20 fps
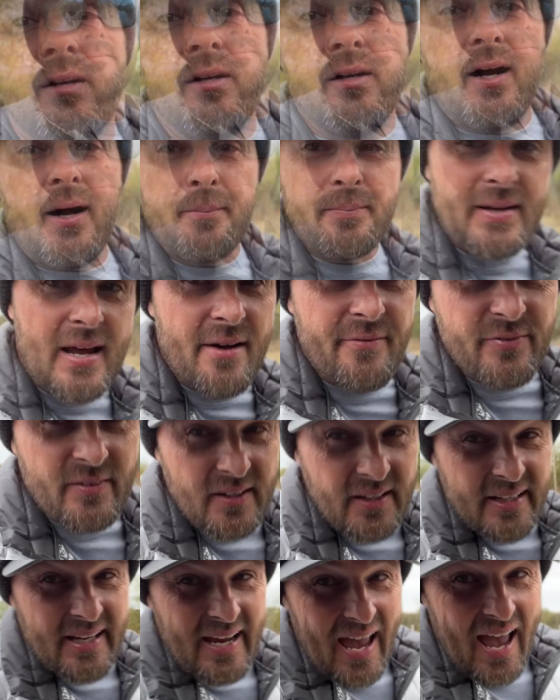I'm
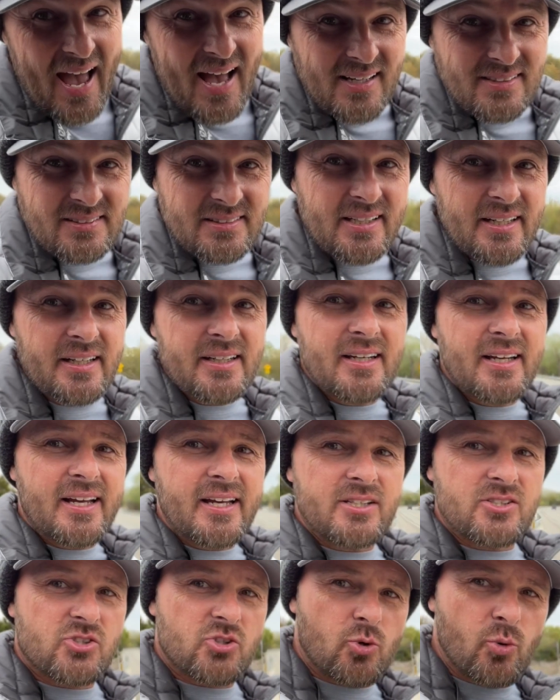definitely asking to
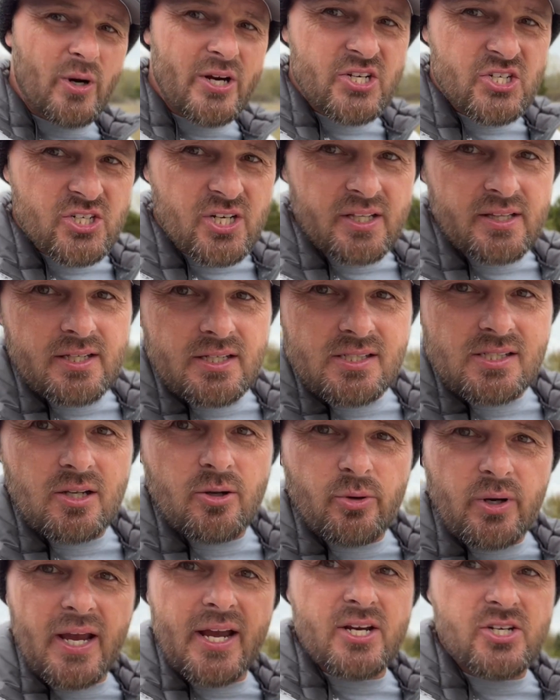get squished at this
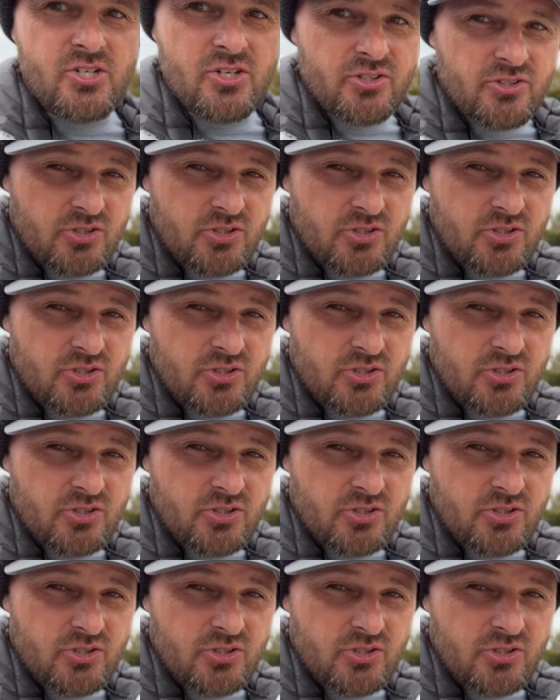location,